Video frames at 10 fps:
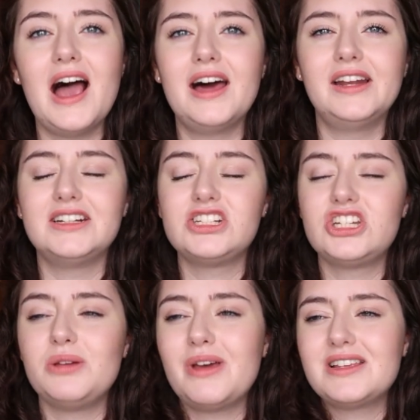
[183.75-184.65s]
And
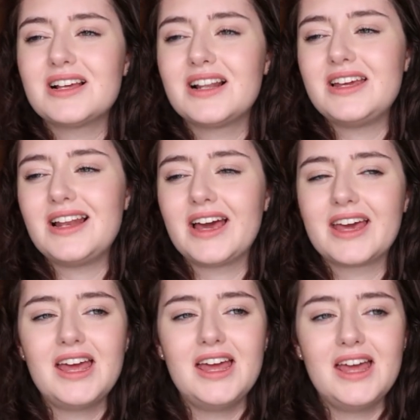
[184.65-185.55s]
she basically
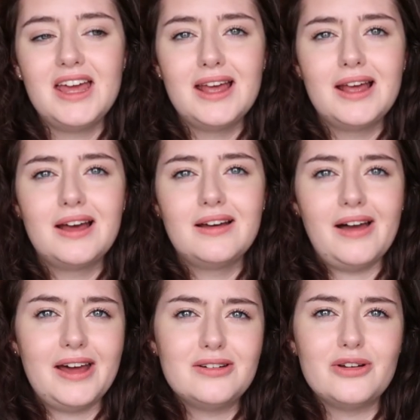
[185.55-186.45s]
like
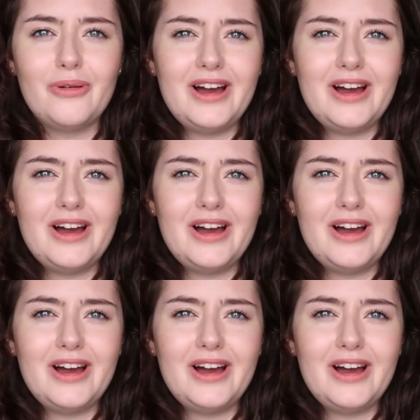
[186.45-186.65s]
I don't know.